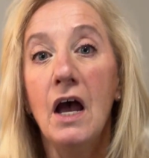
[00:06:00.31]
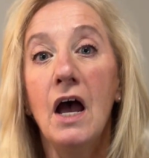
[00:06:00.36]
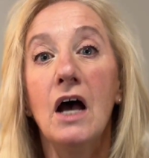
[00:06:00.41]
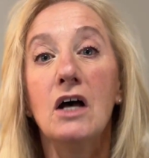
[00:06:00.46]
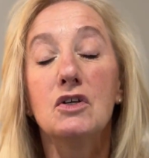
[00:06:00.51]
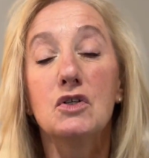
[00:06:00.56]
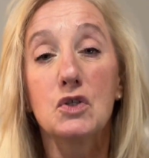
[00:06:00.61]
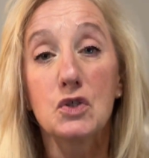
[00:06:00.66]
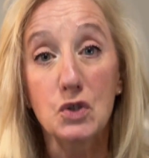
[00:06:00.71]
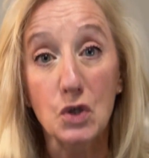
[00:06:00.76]

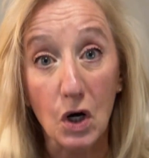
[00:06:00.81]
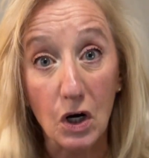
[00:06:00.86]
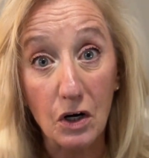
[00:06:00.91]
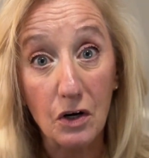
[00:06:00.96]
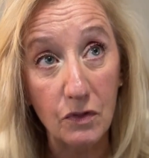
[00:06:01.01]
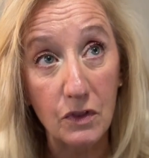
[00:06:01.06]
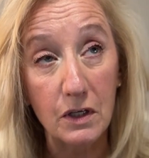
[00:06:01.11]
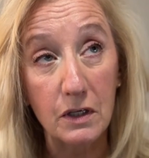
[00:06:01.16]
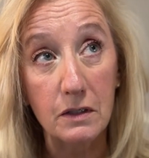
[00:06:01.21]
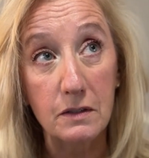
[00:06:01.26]
start
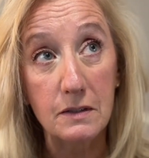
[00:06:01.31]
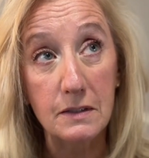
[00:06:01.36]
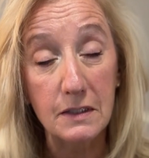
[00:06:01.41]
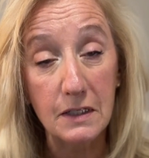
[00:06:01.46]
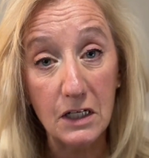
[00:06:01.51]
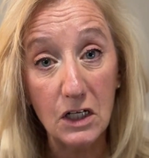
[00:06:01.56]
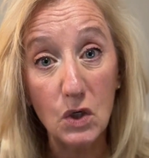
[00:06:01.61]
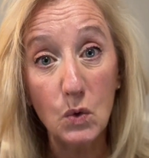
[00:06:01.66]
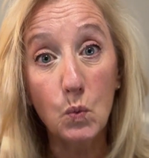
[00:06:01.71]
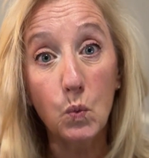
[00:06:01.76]
the
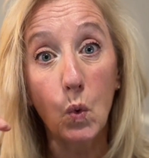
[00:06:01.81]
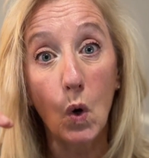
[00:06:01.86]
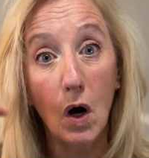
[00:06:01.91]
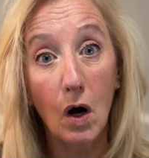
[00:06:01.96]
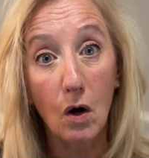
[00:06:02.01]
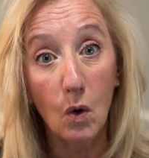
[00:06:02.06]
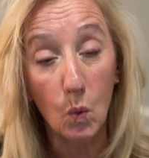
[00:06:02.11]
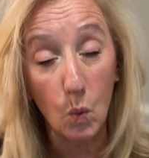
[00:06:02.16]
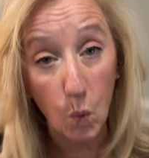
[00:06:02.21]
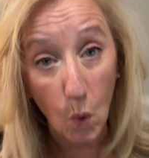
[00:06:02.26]
city
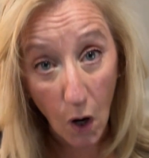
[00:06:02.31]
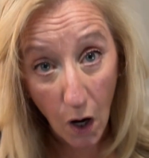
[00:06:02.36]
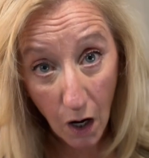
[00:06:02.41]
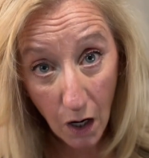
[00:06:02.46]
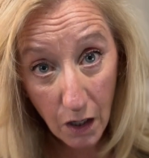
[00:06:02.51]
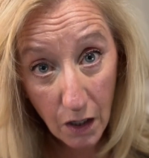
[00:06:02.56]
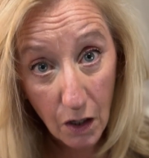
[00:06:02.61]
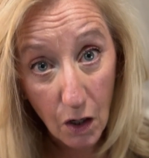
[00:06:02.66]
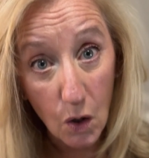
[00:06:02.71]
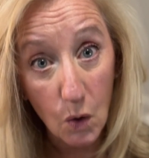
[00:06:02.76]
wall walk
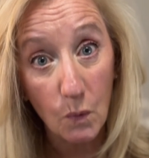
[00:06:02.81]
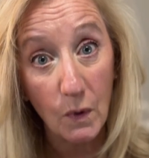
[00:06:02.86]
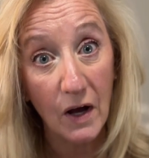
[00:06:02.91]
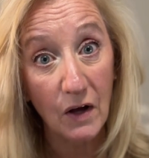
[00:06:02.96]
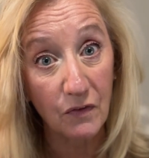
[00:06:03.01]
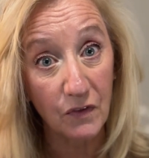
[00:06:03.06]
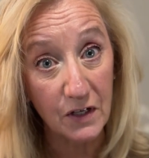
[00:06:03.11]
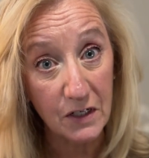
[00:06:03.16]
around the